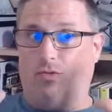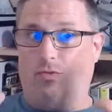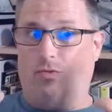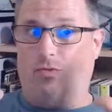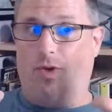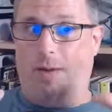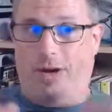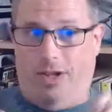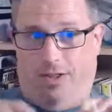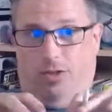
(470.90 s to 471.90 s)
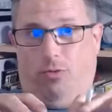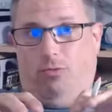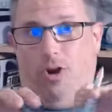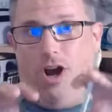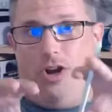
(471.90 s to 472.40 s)
drama, the
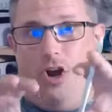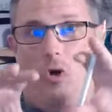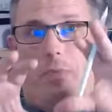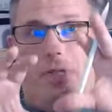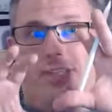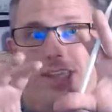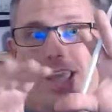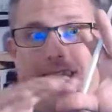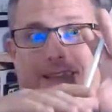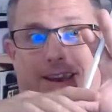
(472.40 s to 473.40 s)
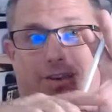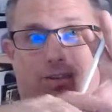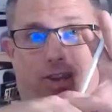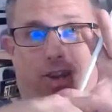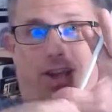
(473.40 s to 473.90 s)
rock opens and
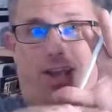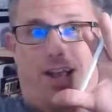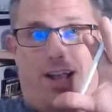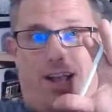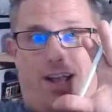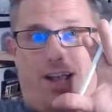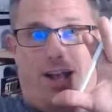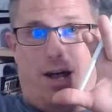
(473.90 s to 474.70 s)
there's a